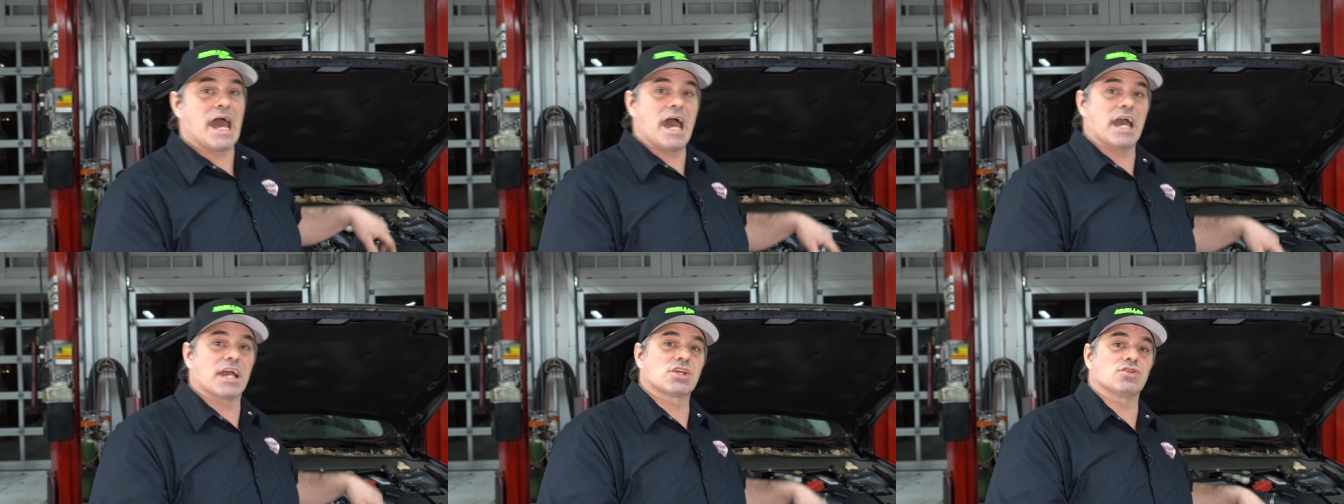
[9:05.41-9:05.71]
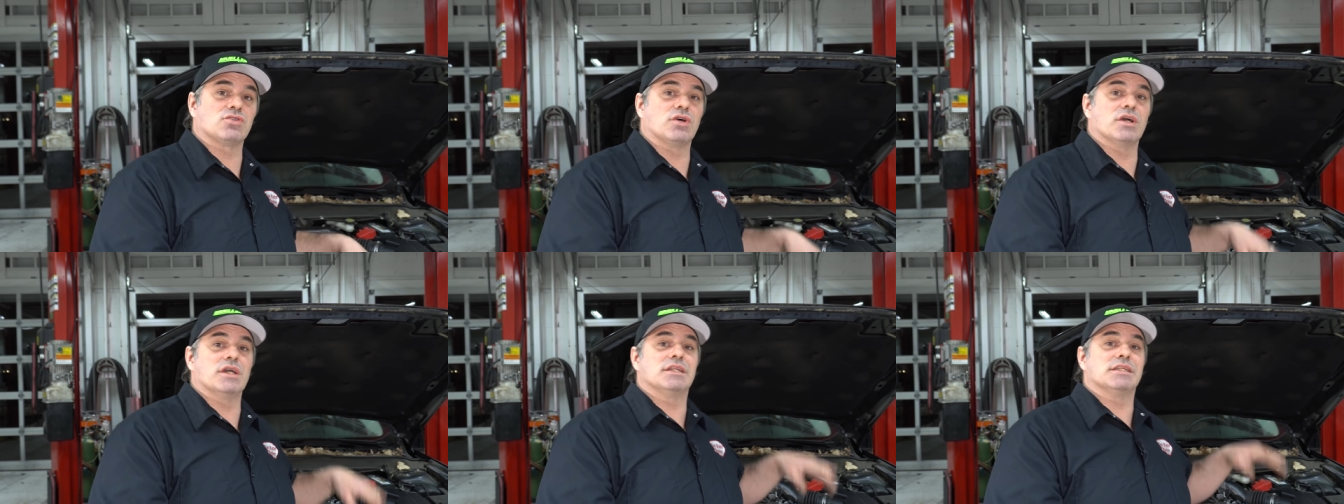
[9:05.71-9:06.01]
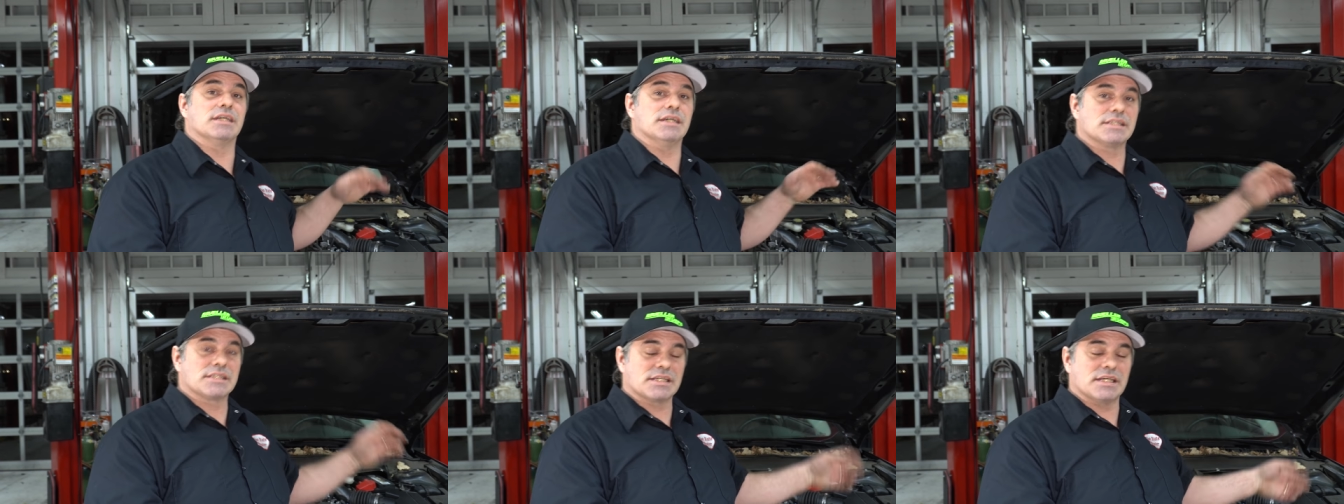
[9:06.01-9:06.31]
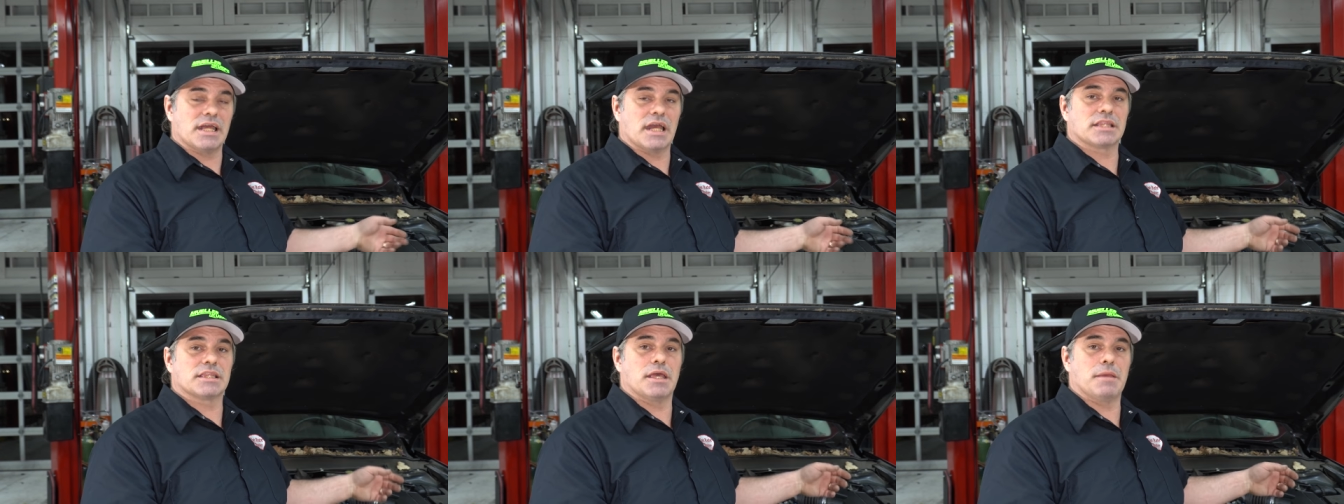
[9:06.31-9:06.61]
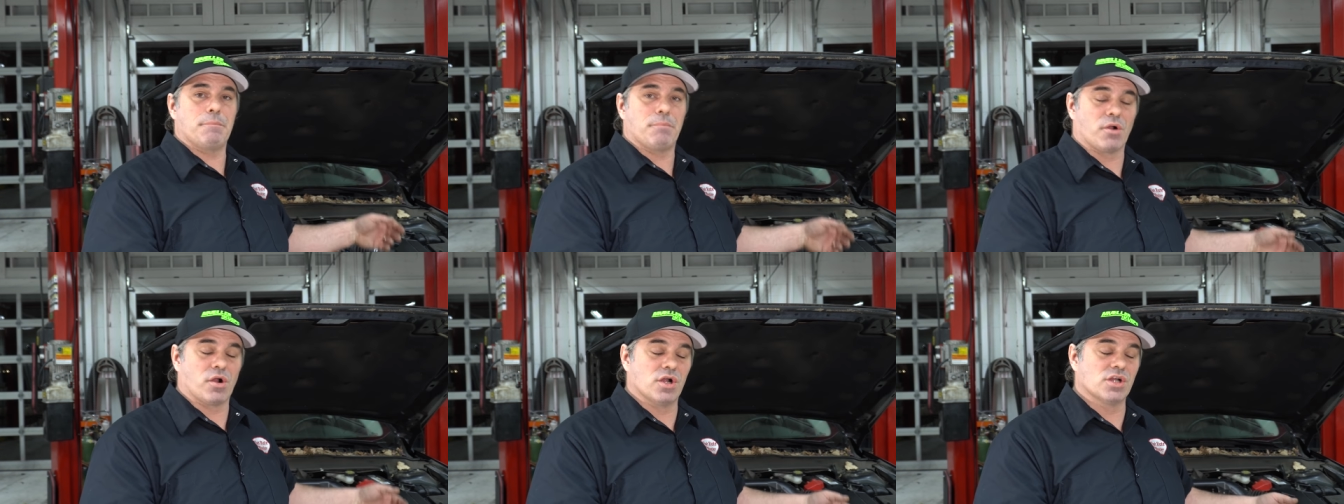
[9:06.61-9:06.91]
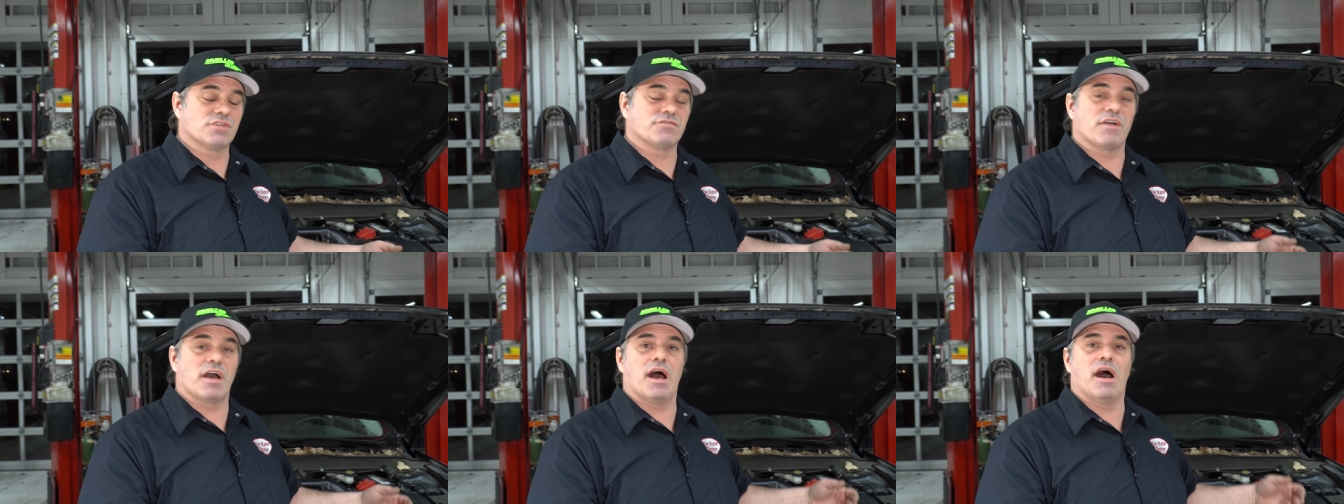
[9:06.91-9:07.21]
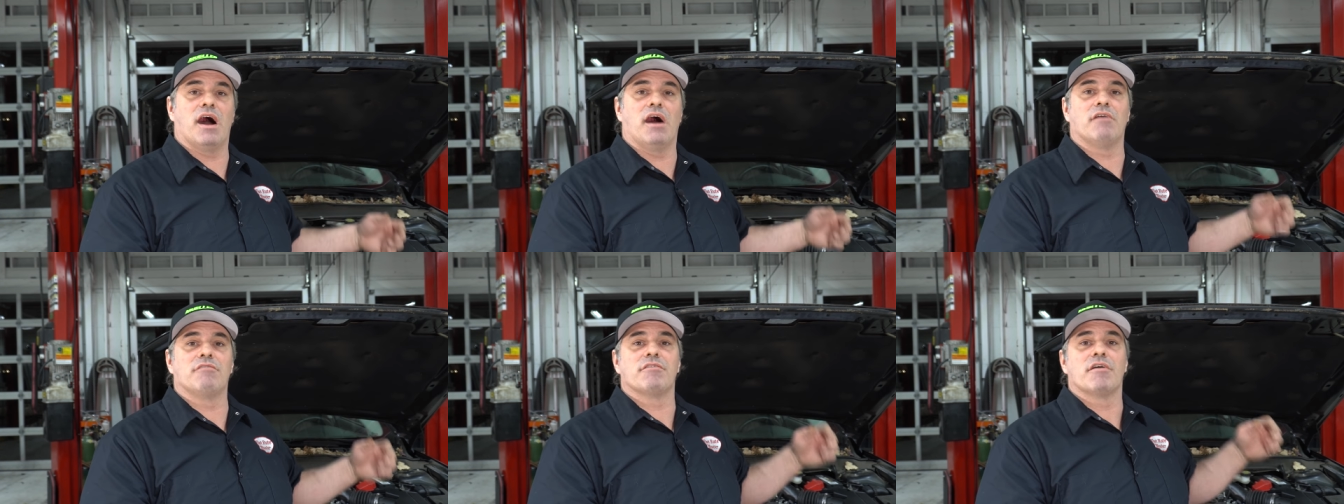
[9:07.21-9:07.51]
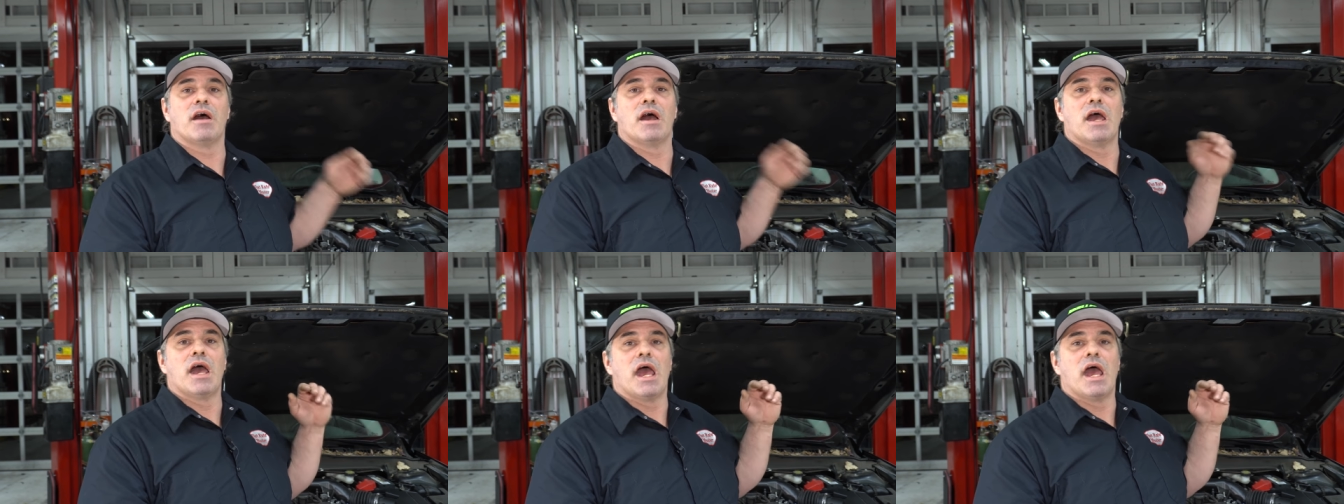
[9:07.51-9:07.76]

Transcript: actually disconnect the purge valve